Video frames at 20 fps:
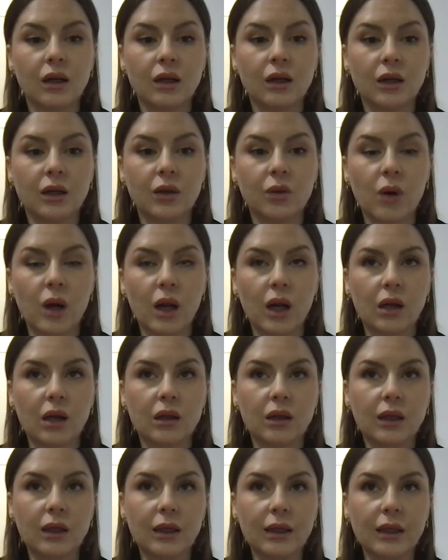
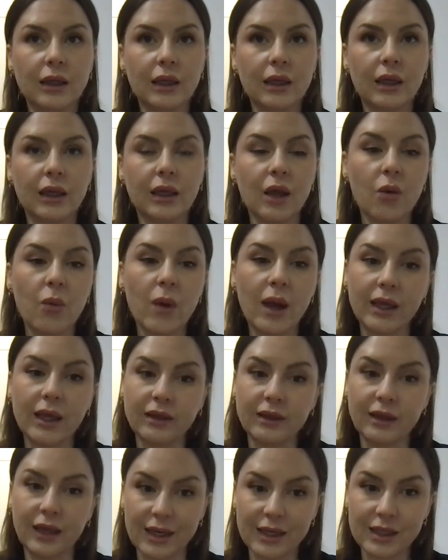Well, in a
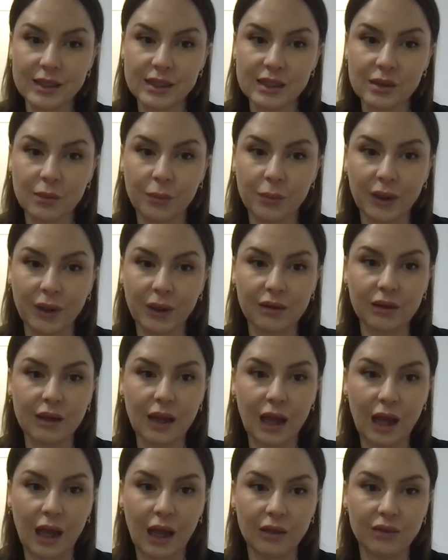way, yes, but
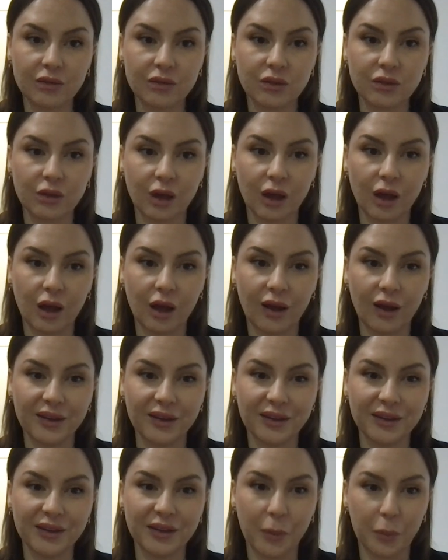not
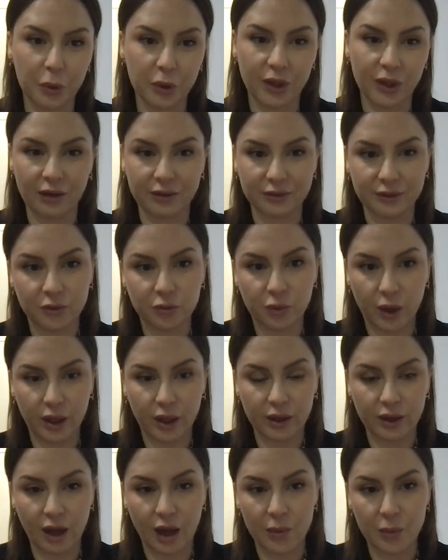in a productive
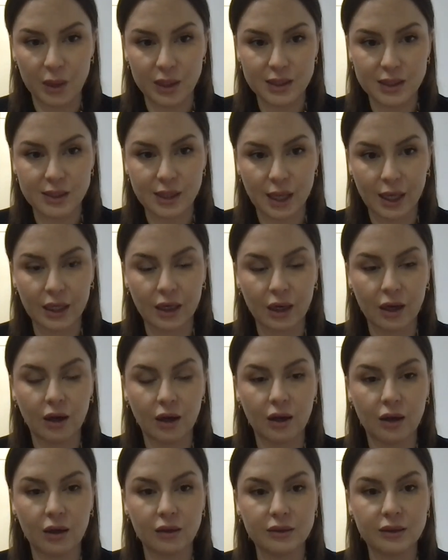way, I must say.
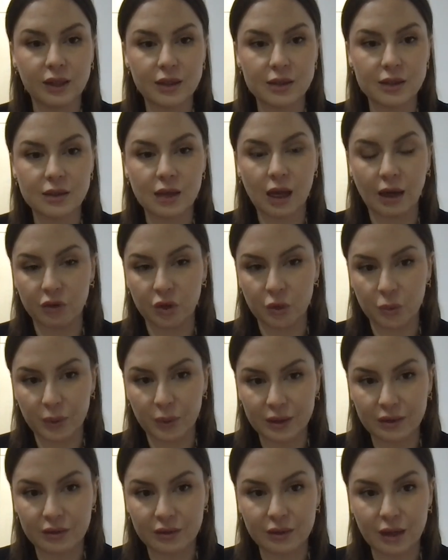This
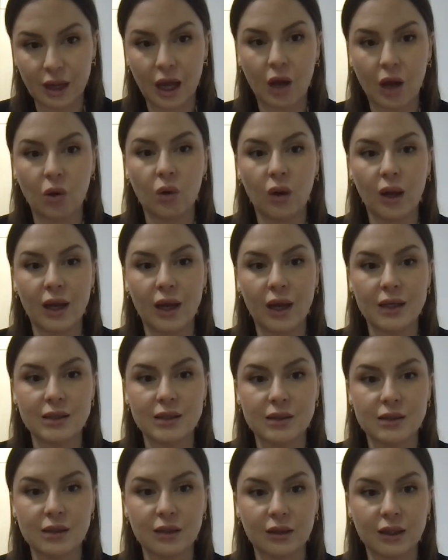government now
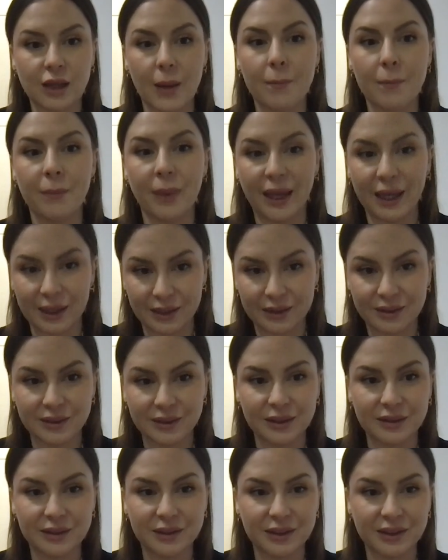has
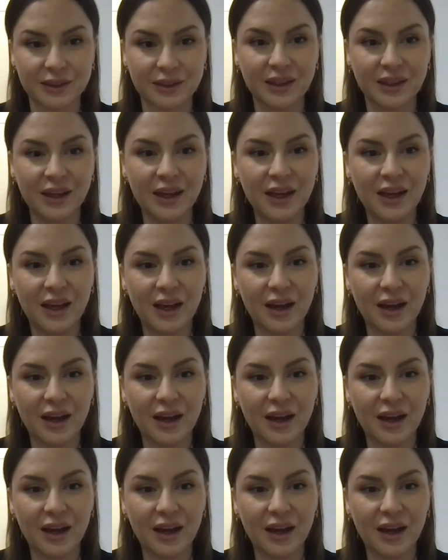campaigned in the